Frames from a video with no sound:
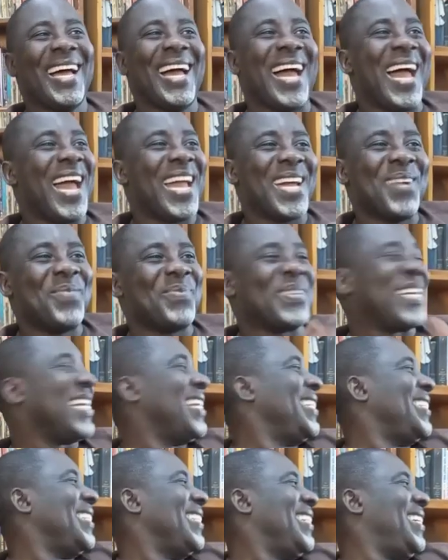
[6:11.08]
I am
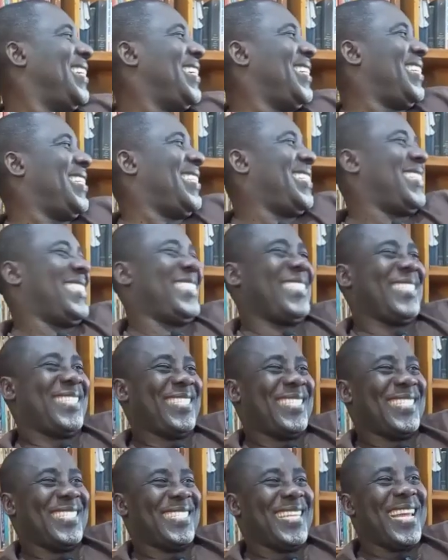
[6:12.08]
ready
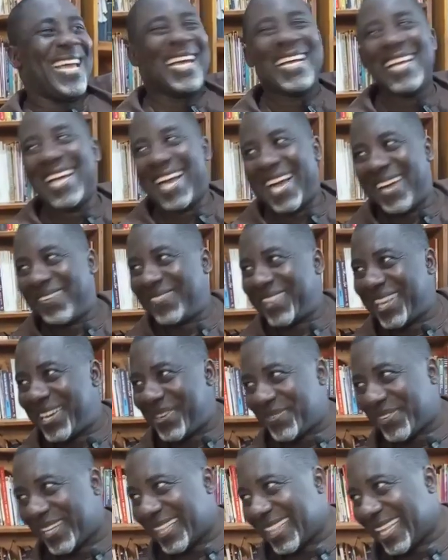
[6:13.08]
after
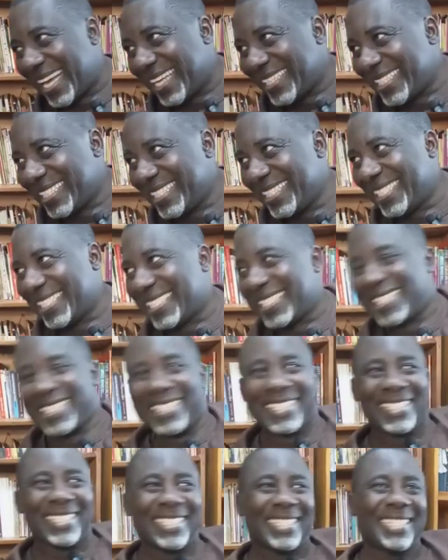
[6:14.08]
over 30
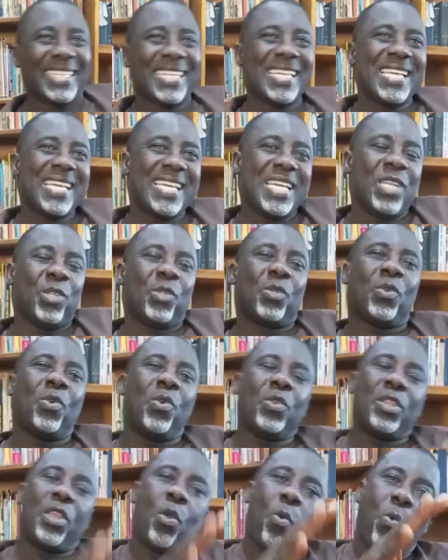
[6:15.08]
years.
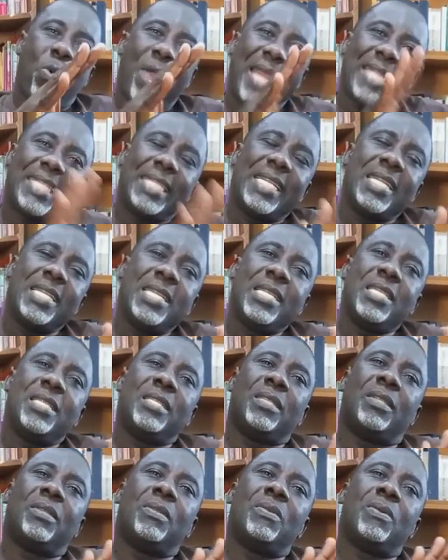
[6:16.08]
So the waiting
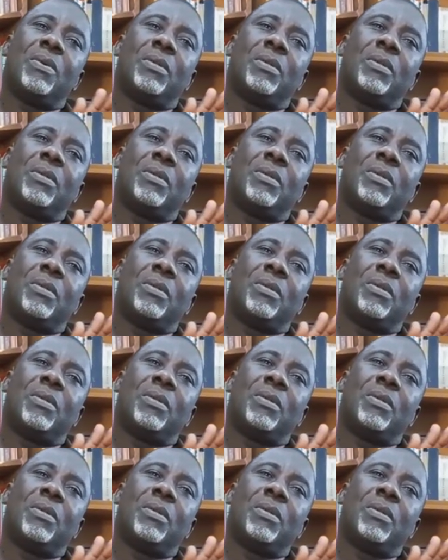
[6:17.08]
is